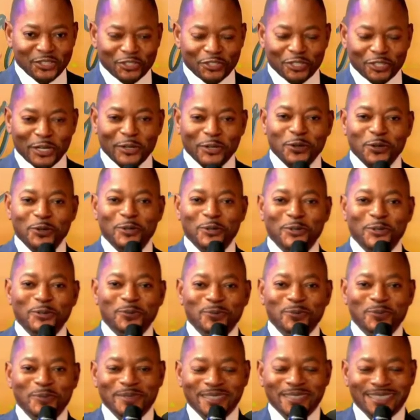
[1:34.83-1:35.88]

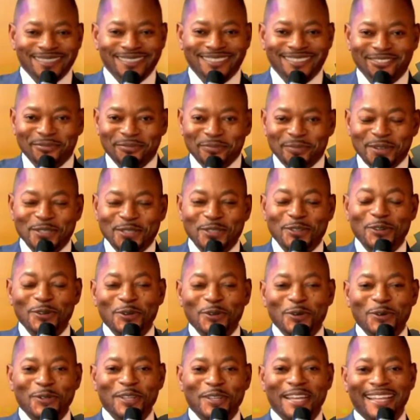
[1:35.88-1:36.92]
Shalom. May the
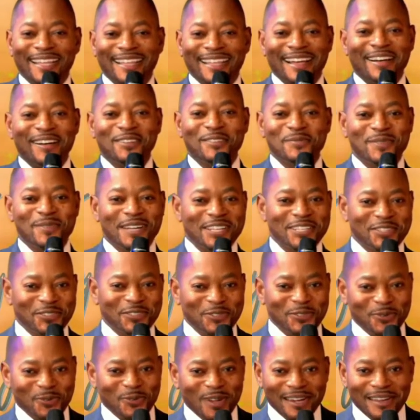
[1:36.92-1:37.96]
Lord our God bless
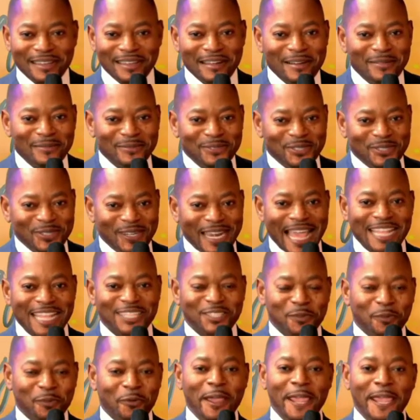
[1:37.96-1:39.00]
you. Welcome to
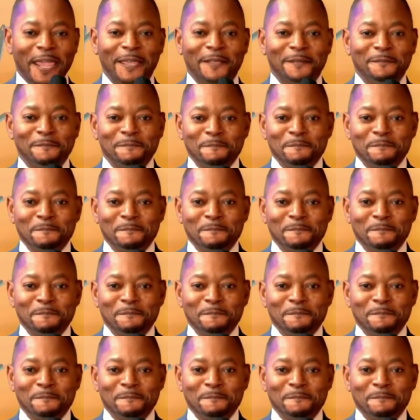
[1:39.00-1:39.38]
Let's Pray.